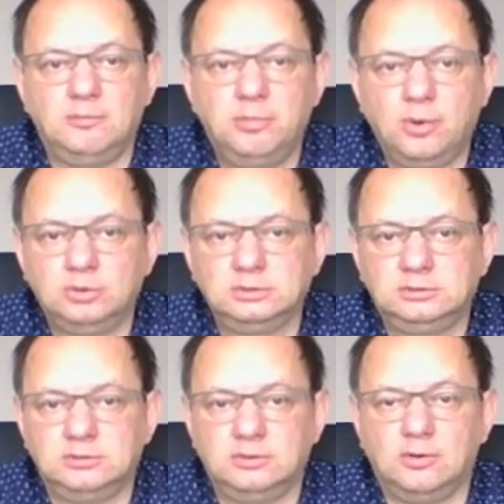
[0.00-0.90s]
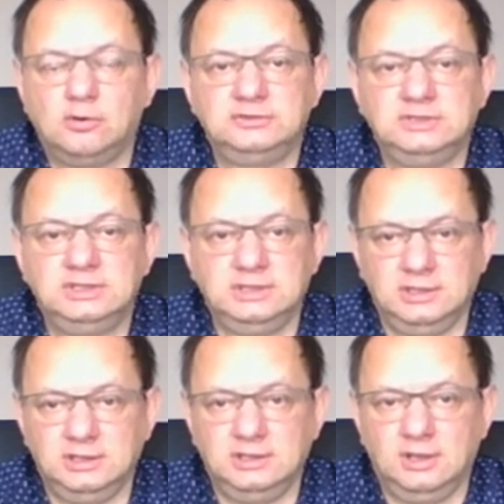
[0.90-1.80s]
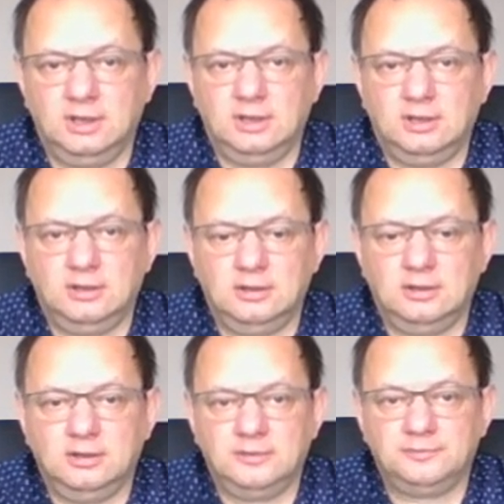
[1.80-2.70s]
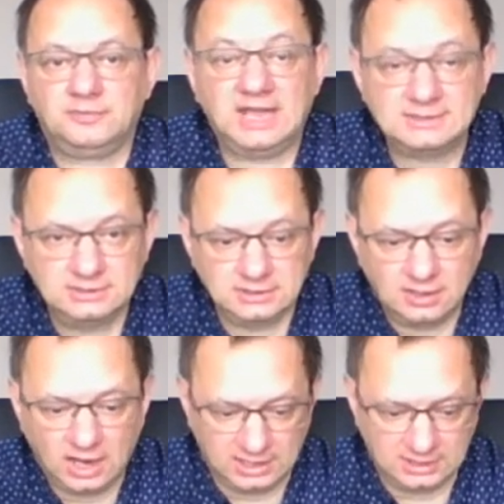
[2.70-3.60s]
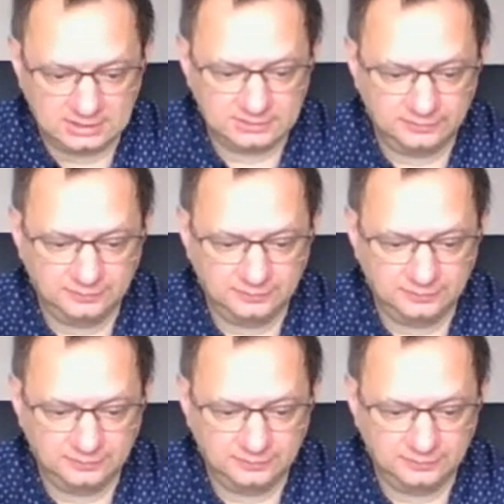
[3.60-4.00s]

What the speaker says: both of the SD cards.